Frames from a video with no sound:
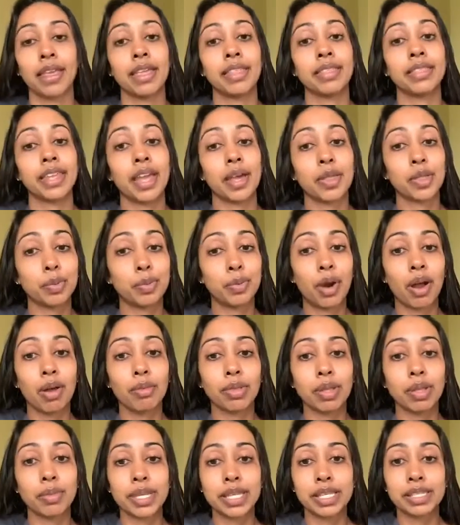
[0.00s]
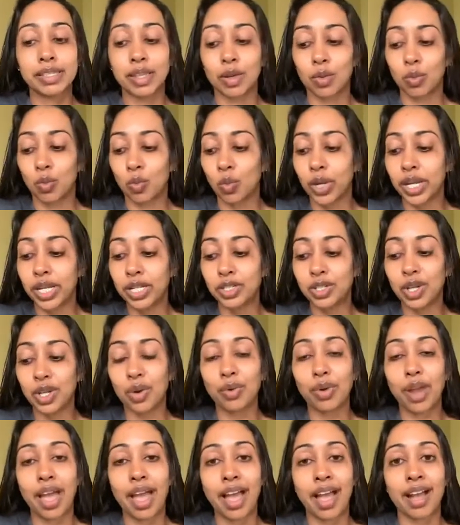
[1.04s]
The other problem is that we
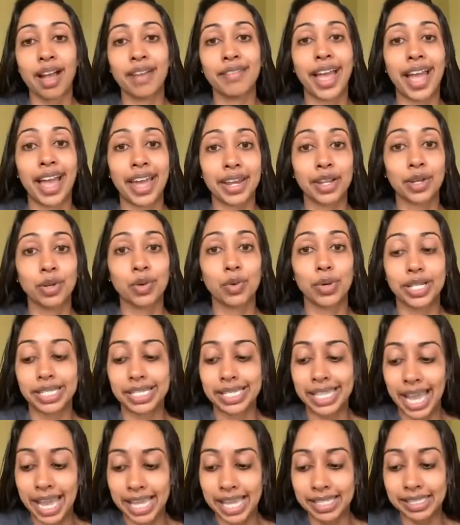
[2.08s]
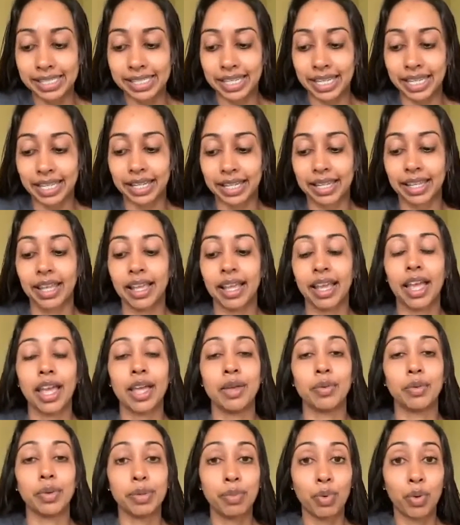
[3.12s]
don't have adequate testing
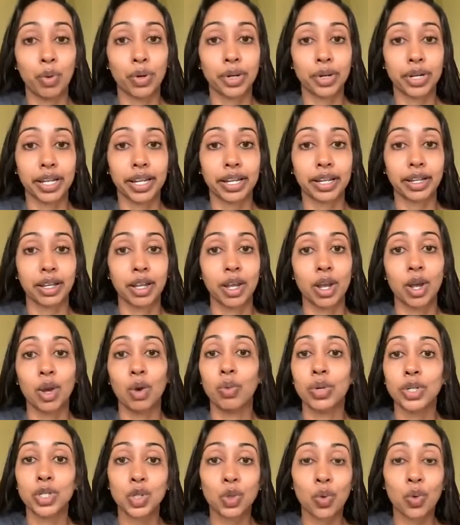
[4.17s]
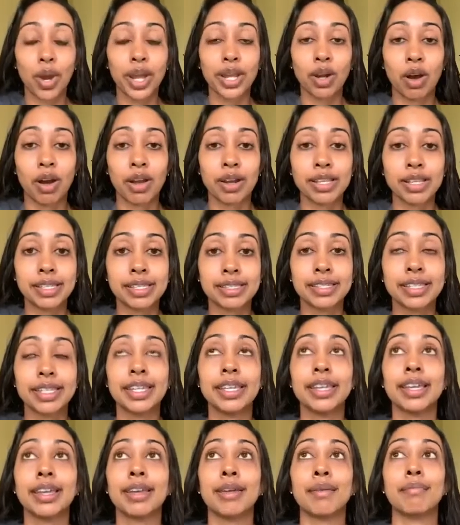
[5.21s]
and reporting, which quite
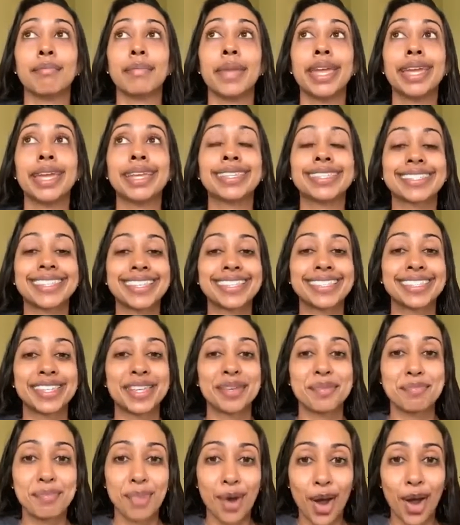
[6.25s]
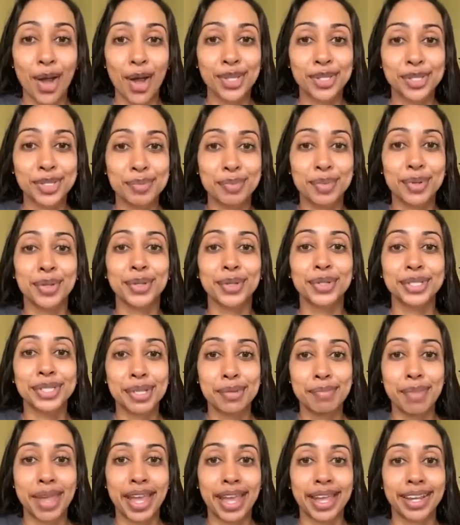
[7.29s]
honestly makes this impossible to
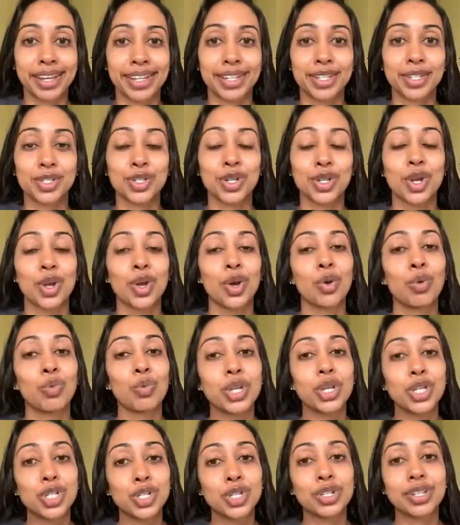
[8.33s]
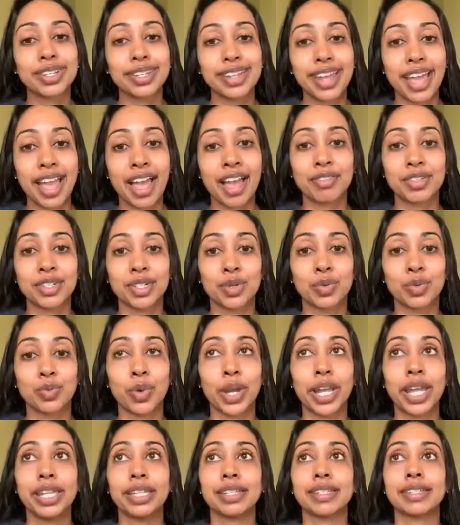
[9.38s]
manage. We shouldn't have to
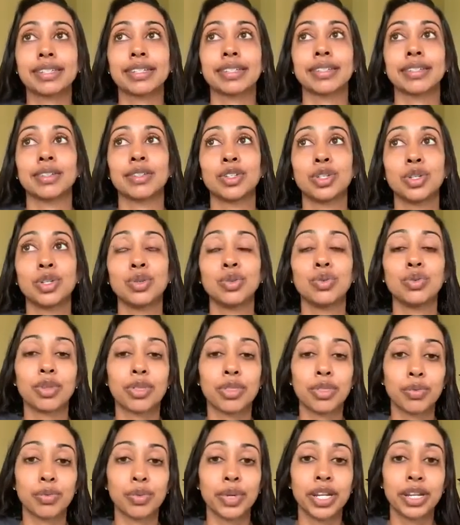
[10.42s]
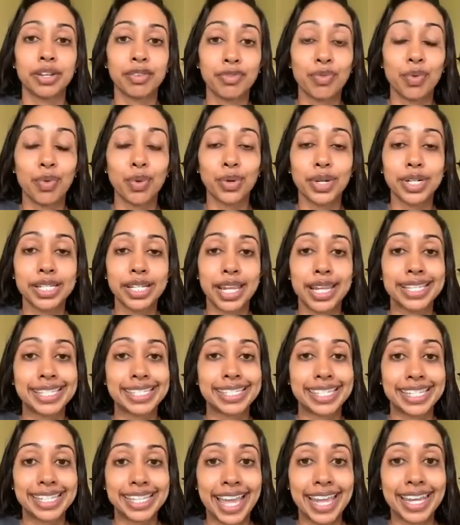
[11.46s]
wait 2 to 3 to 4 days
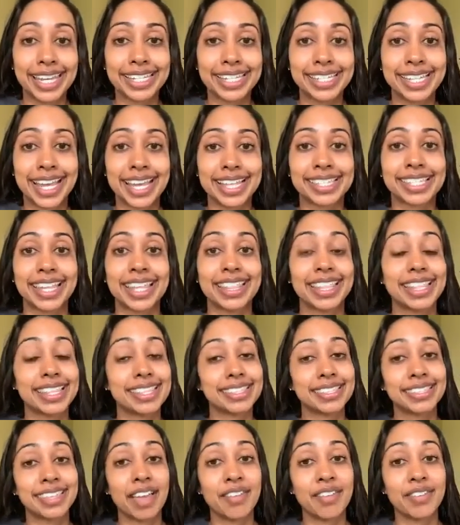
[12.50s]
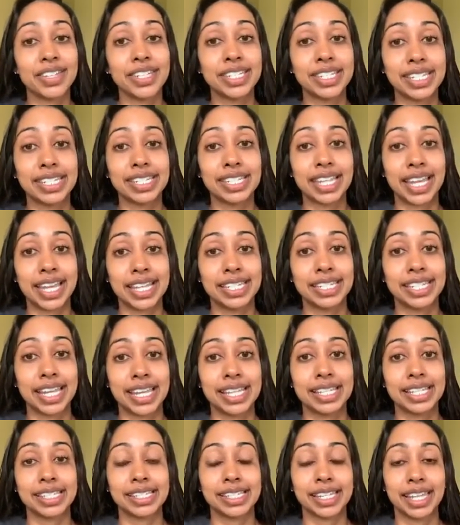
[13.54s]
to get a test and then 7 to 10
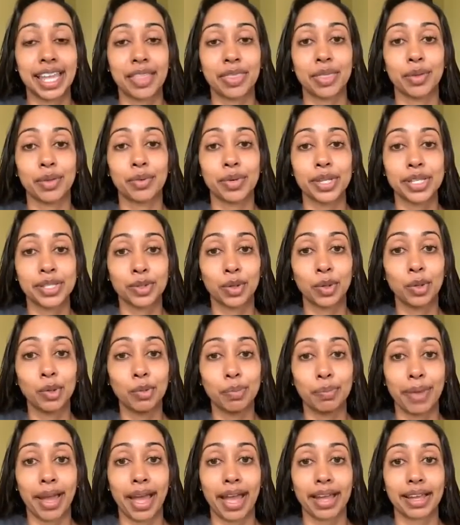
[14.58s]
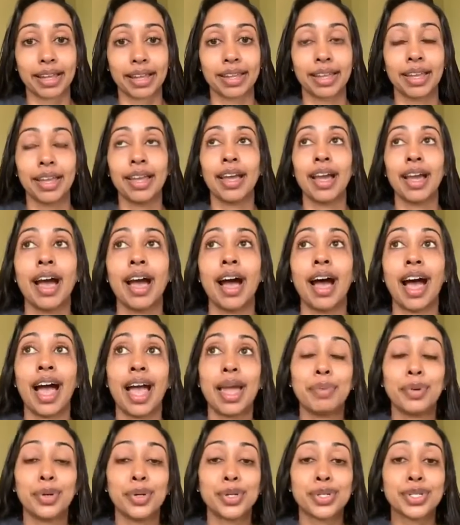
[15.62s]
days to get the result back. I
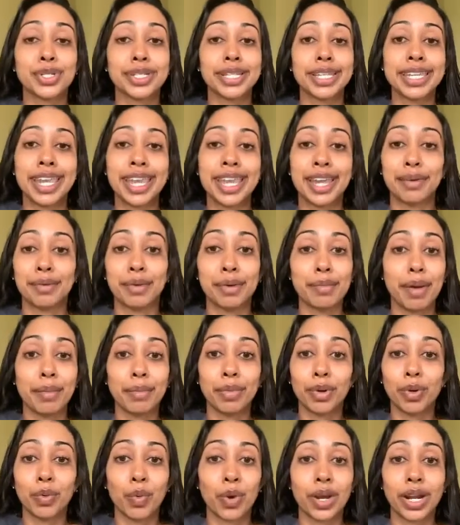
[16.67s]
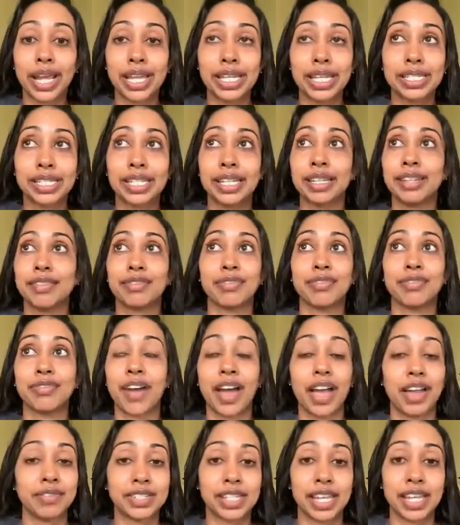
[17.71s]
personally can't remember what I did
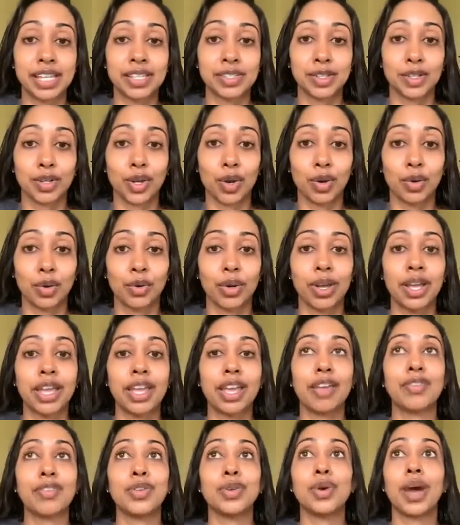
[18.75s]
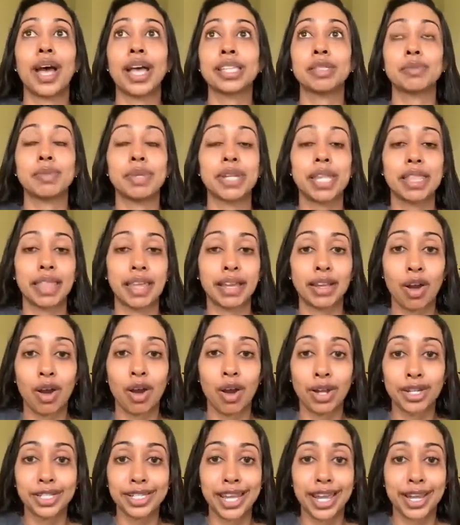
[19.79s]
5 days ago. If you ask me to then
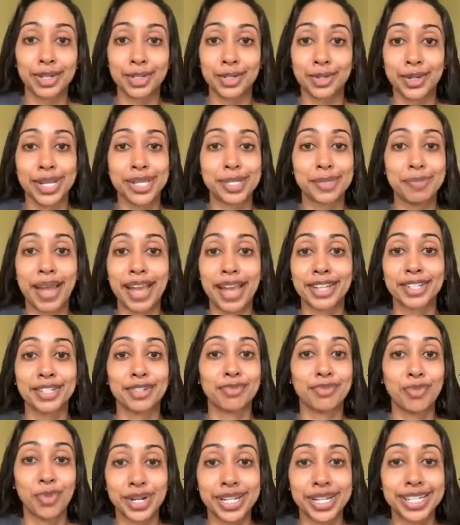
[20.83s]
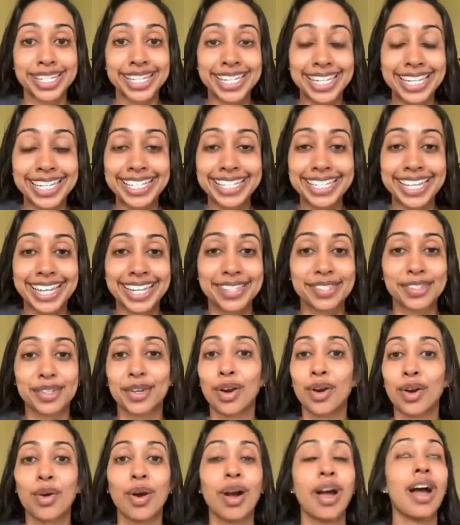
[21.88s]
contact trace back to 14 days
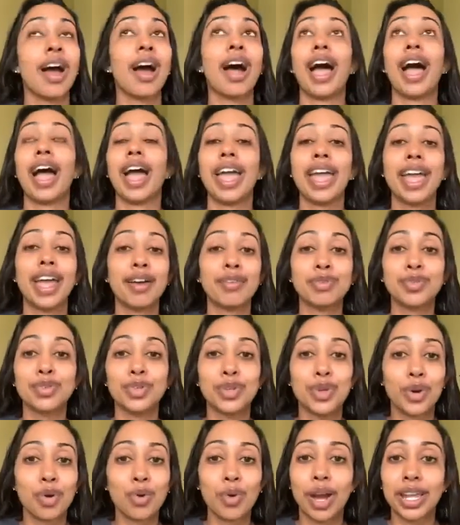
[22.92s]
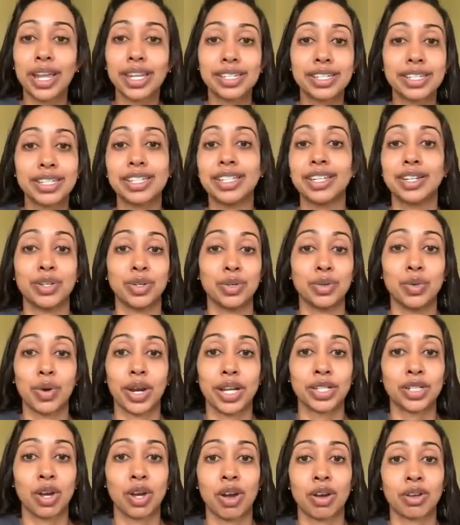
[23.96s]
ago, I have no idea who I
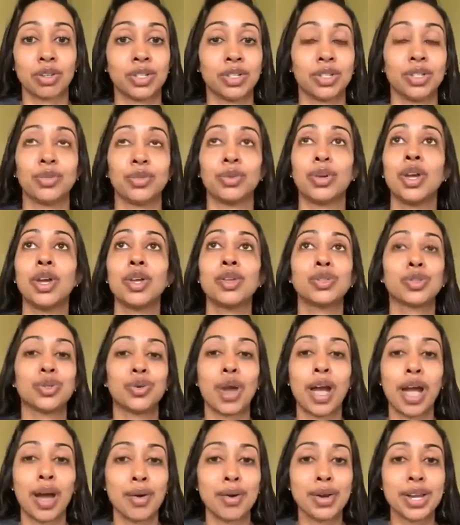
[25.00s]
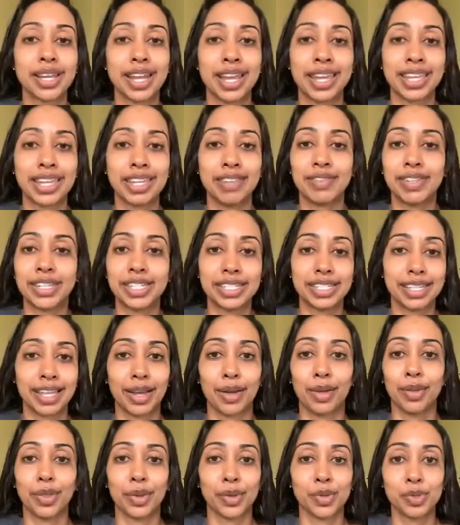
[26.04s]
talked to. So how can I even
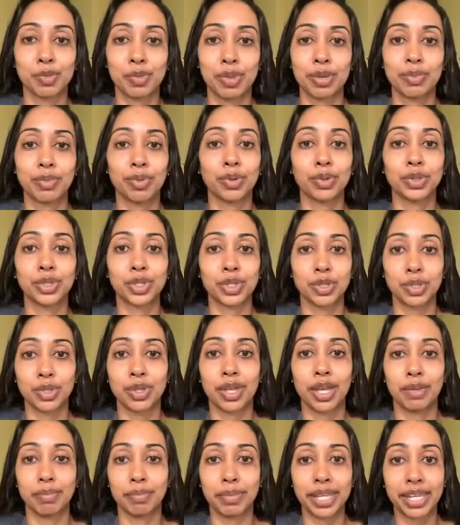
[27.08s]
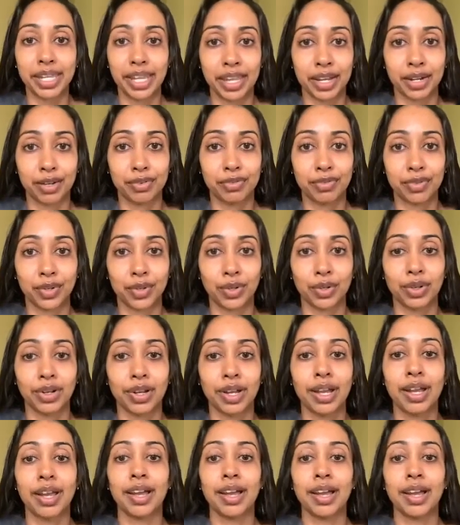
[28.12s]
tell those people to then be careful?